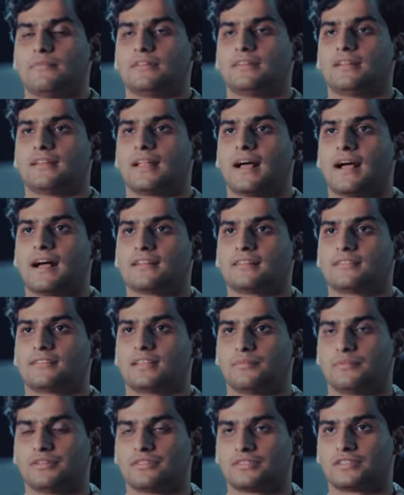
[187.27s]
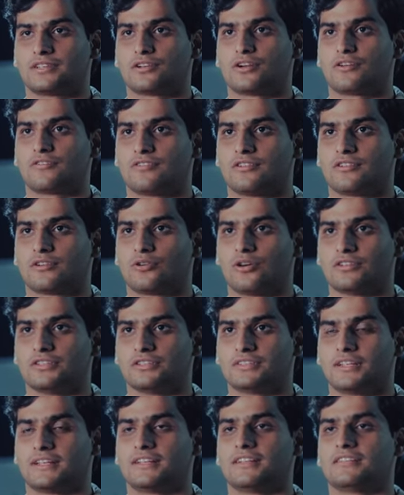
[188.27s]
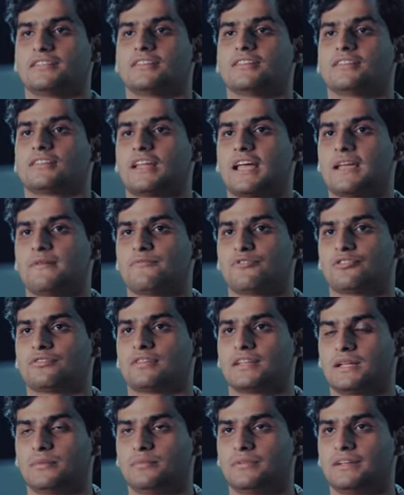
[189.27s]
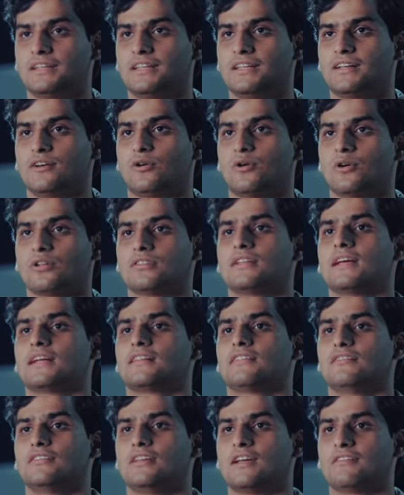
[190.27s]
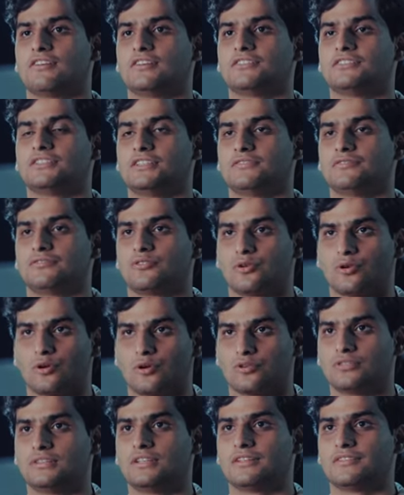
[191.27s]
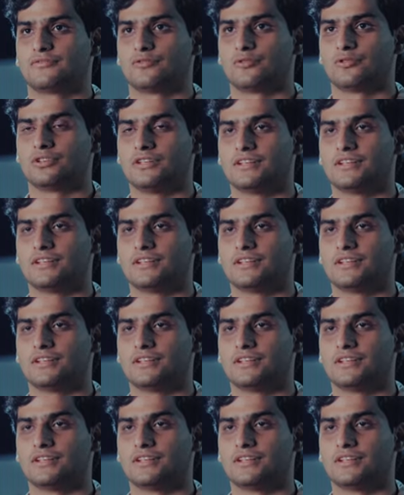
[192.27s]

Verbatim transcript: am in the last semester of our college and it's just time for celebrating all that we have achieved throughout these four